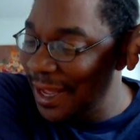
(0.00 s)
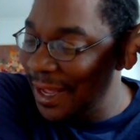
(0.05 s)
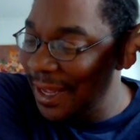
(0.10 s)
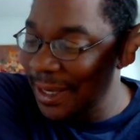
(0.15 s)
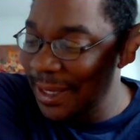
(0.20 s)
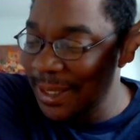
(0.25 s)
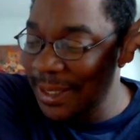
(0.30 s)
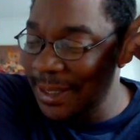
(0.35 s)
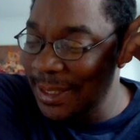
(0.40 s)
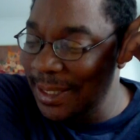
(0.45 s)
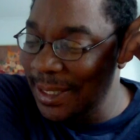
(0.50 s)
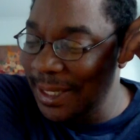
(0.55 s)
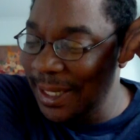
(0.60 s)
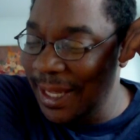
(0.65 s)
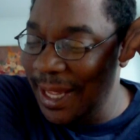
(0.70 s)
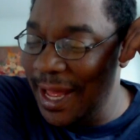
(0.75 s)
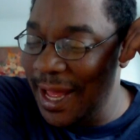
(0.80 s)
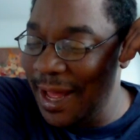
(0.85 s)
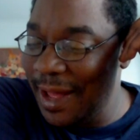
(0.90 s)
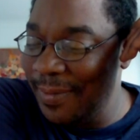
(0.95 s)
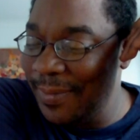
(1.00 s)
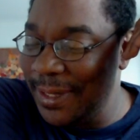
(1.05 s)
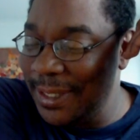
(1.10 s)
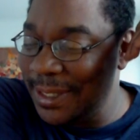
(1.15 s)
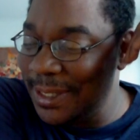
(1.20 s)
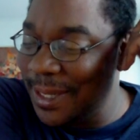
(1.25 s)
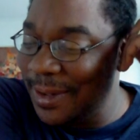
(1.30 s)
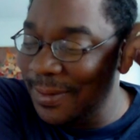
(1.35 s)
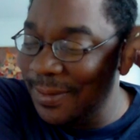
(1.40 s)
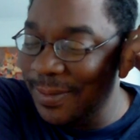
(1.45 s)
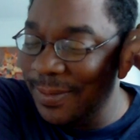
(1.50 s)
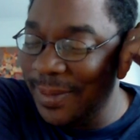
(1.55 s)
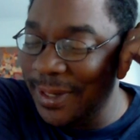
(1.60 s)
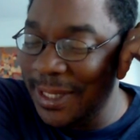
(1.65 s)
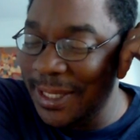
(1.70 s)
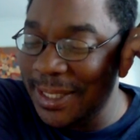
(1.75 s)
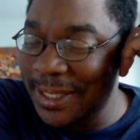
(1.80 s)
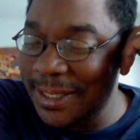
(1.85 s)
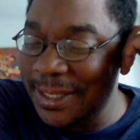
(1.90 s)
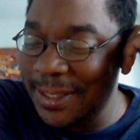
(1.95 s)
in the comments that were
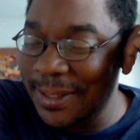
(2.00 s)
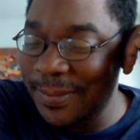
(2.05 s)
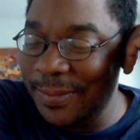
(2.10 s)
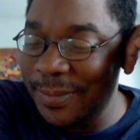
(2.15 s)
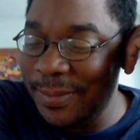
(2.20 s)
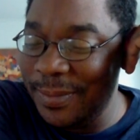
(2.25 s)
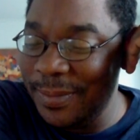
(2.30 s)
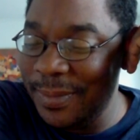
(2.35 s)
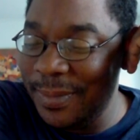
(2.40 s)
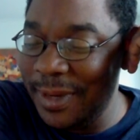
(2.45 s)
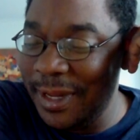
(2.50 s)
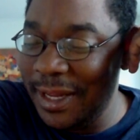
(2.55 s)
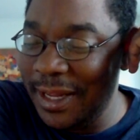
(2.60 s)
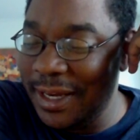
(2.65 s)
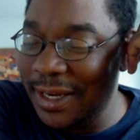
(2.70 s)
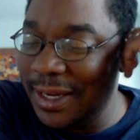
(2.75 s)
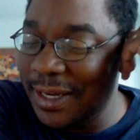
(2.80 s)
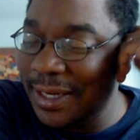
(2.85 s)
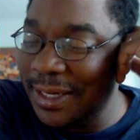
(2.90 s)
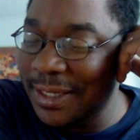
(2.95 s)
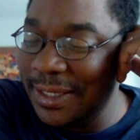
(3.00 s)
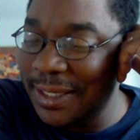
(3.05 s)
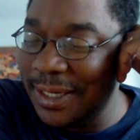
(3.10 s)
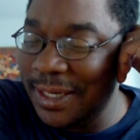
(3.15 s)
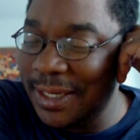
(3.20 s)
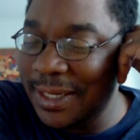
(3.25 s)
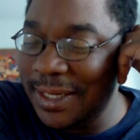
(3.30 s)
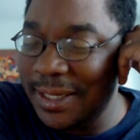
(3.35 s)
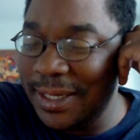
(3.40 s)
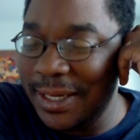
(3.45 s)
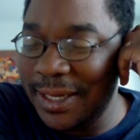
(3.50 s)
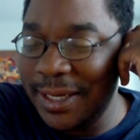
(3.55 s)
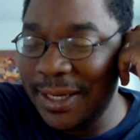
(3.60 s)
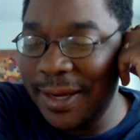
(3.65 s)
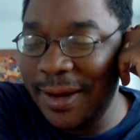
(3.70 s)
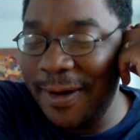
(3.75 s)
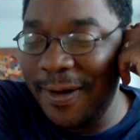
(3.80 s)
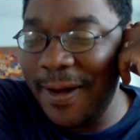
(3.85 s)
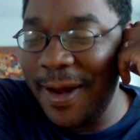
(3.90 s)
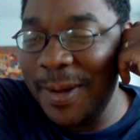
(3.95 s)
being in the
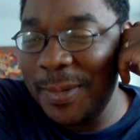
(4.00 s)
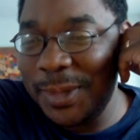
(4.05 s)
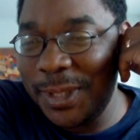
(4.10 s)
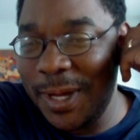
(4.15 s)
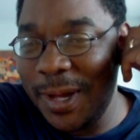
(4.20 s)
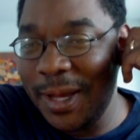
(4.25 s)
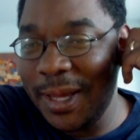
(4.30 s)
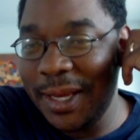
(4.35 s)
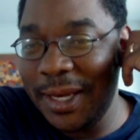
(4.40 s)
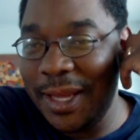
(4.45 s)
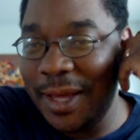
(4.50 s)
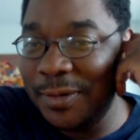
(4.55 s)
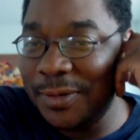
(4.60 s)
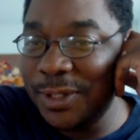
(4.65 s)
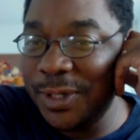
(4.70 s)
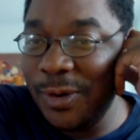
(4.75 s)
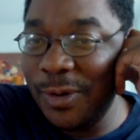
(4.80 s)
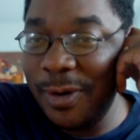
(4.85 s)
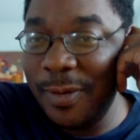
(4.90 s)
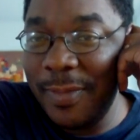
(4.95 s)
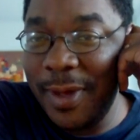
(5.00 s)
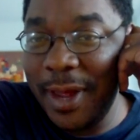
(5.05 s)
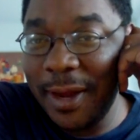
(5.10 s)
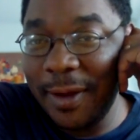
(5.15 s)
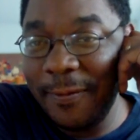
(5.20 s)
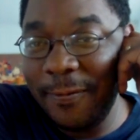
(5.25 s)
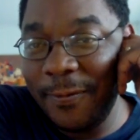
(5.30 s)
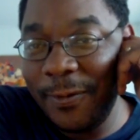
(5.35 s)
crap talking that was going back and